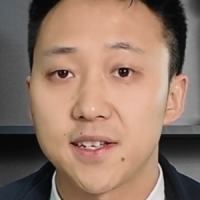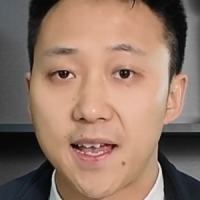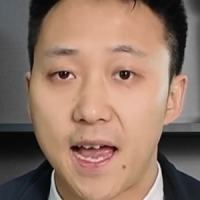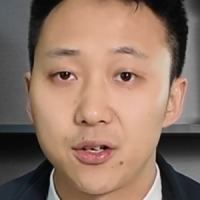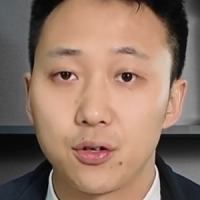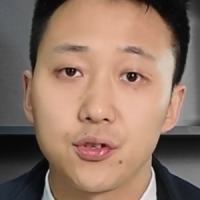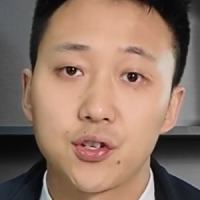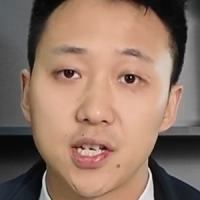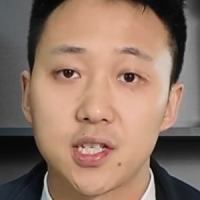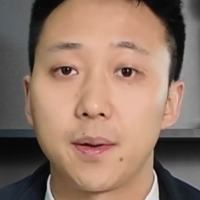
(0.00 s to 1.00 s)
scheduled
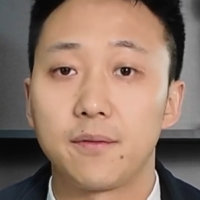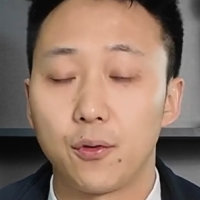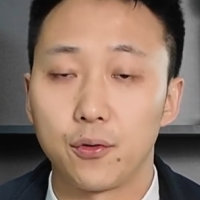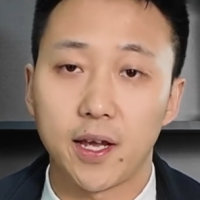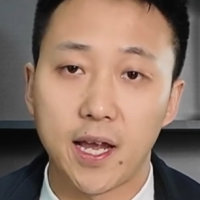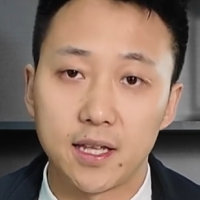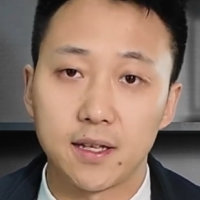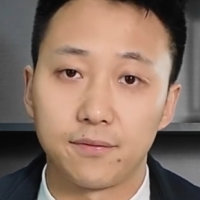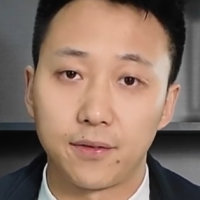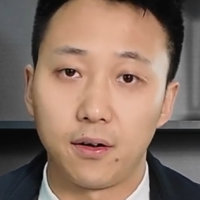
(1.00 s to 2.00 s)
just before the
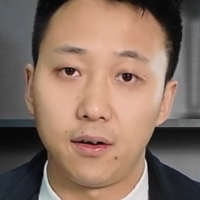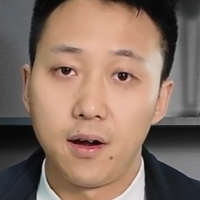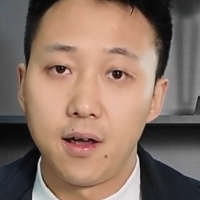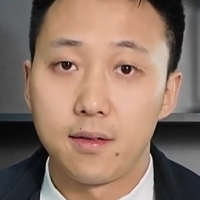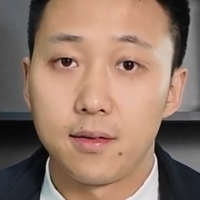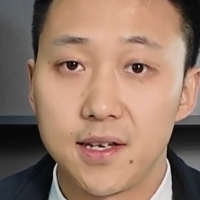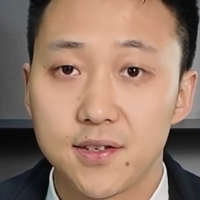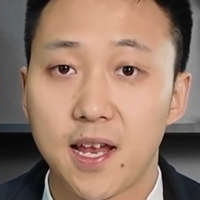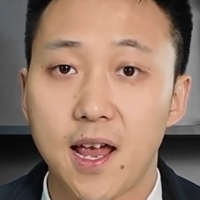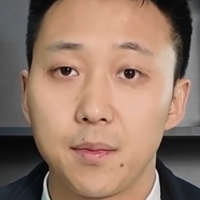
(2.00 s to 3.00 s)
Canton Fair.
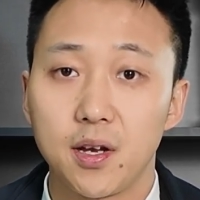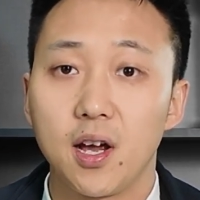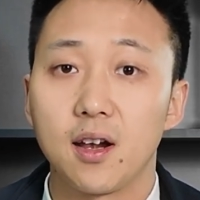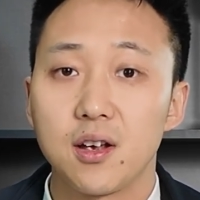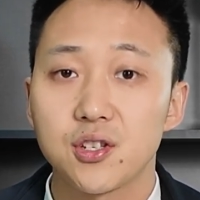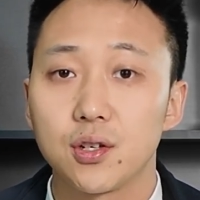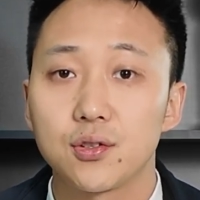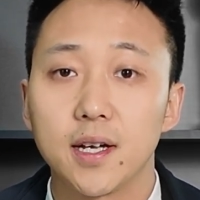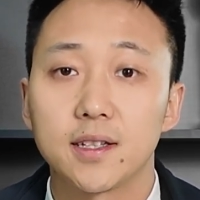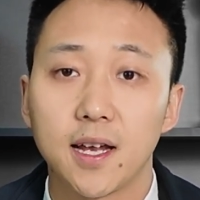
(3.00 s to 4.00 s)
This timing allows you
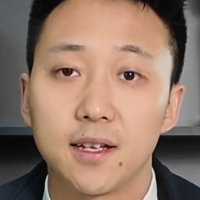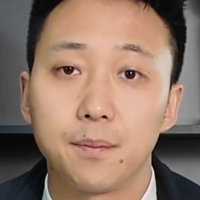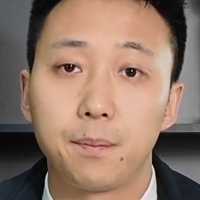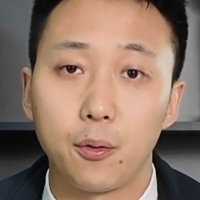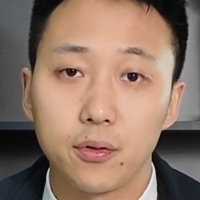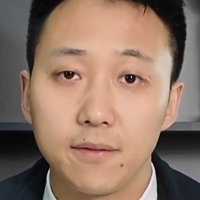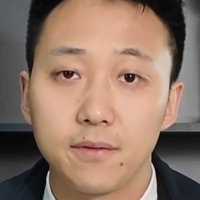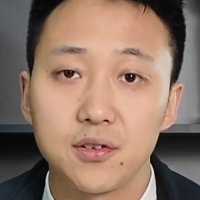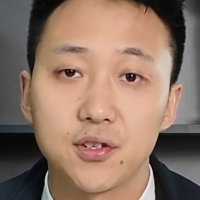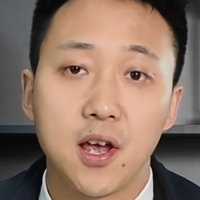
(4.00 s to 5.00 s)
to attend both
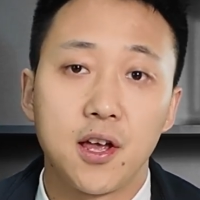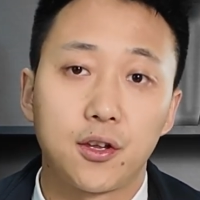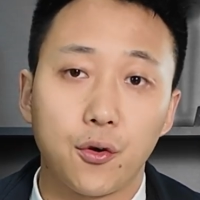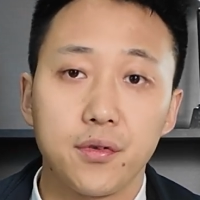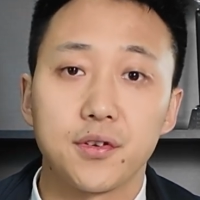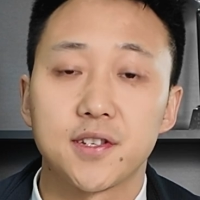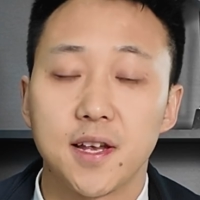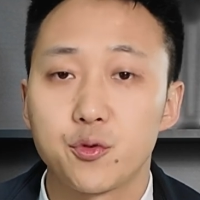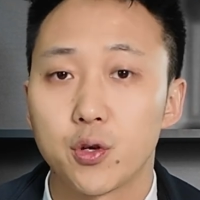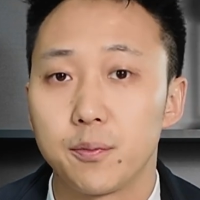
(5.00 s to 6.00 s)
events during the
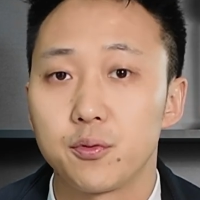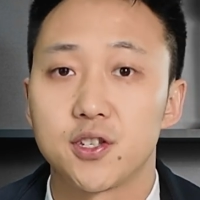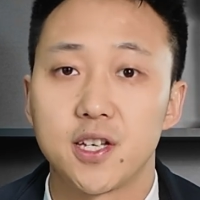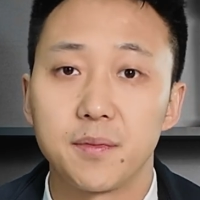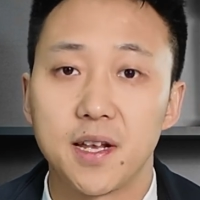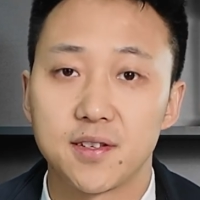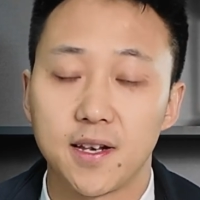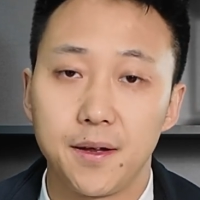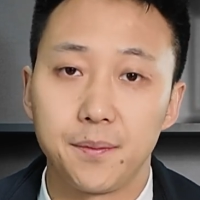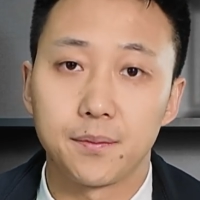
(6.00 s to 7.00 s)
same trip seamlessly.